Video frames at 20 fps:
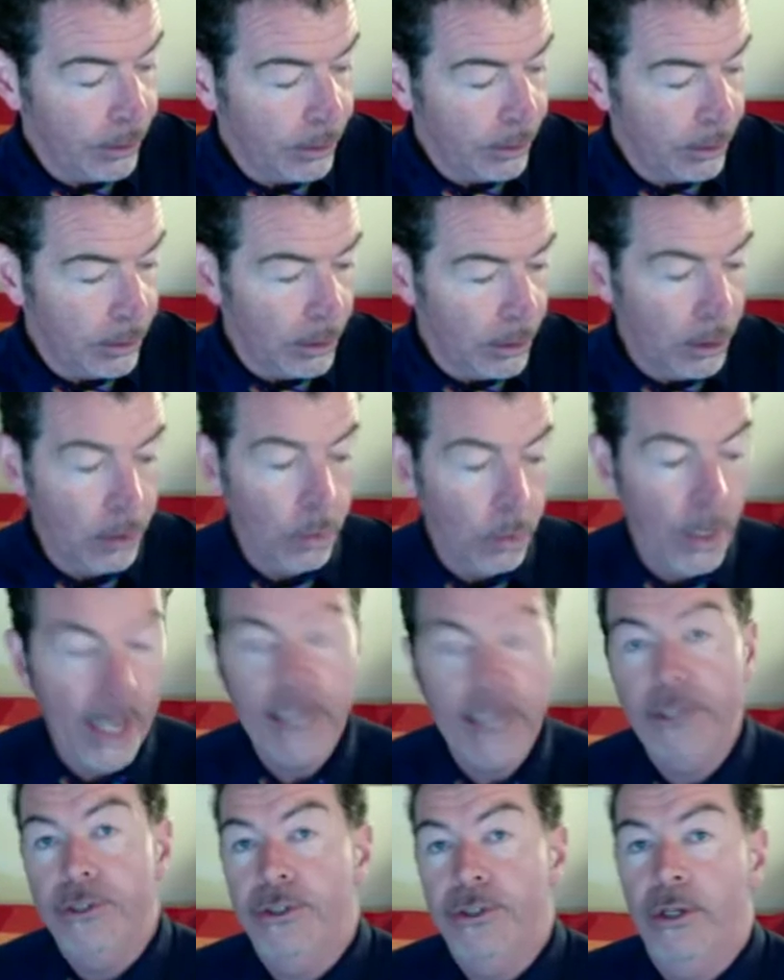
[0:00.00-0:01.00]
an
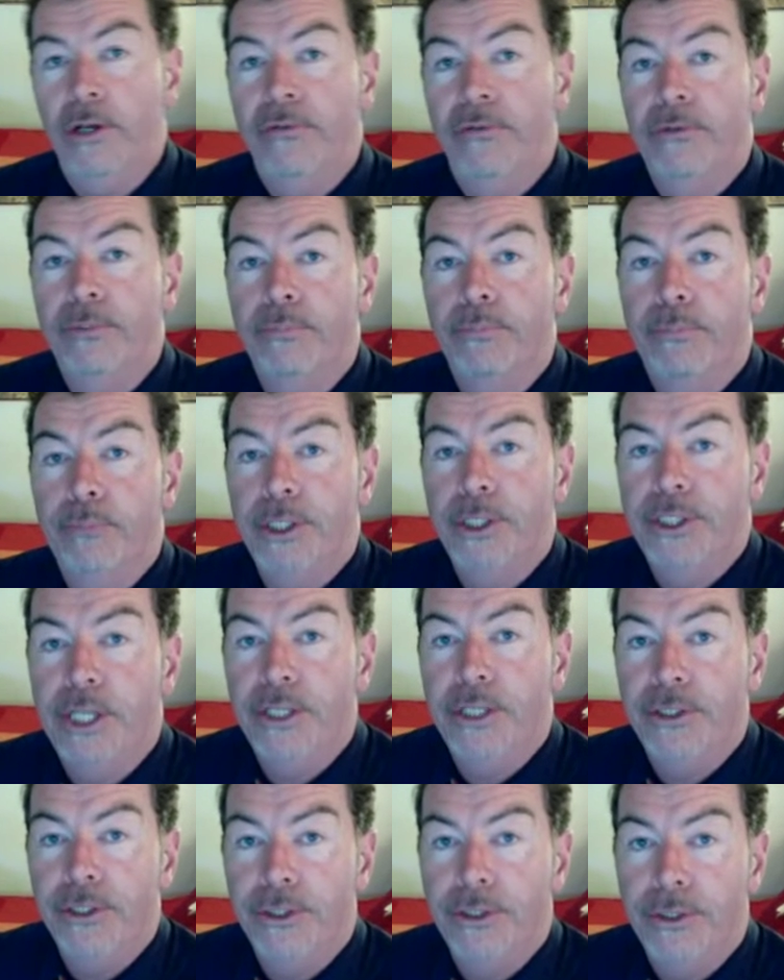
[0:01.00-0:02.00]
awareness of and
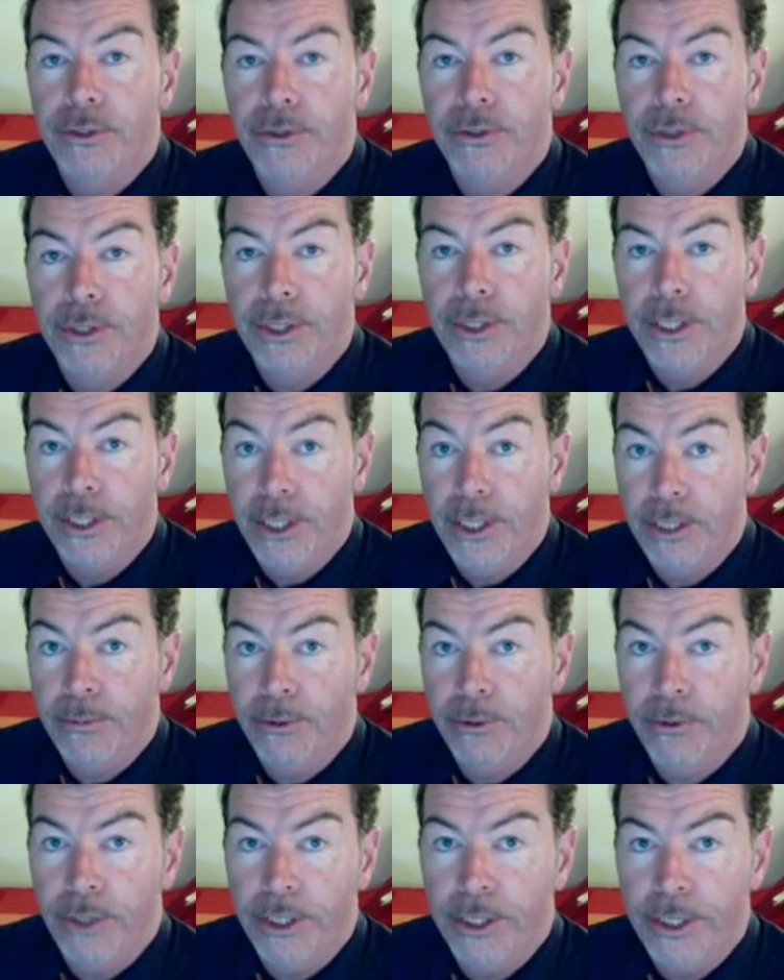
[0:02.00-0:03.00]
attention to the
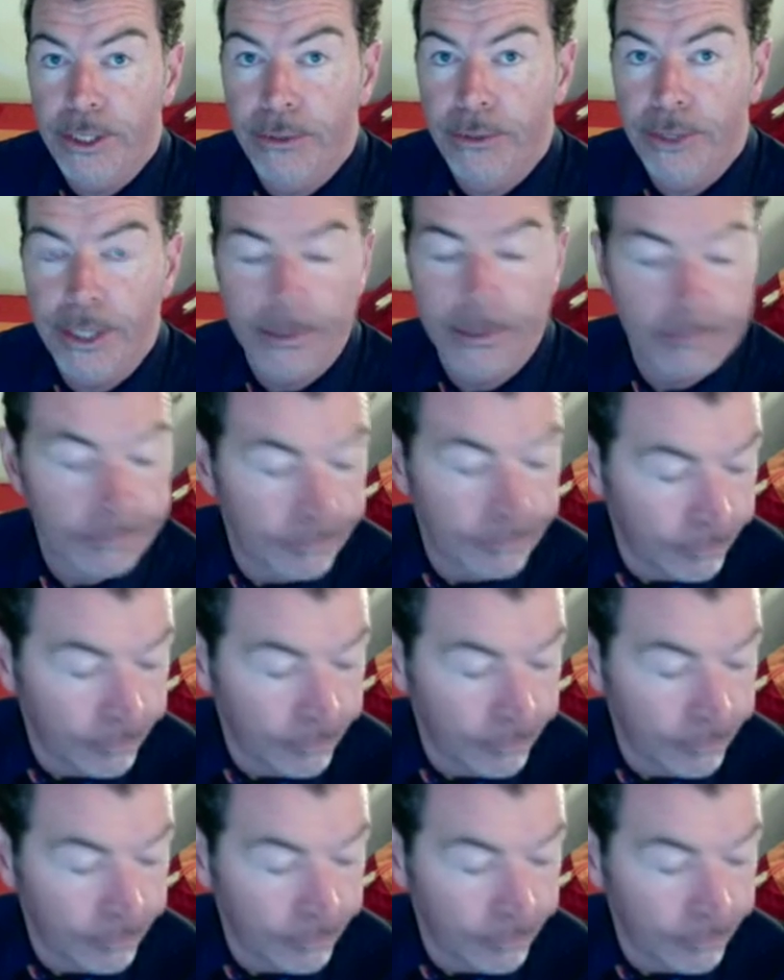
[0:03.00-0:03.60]
assessment criteria.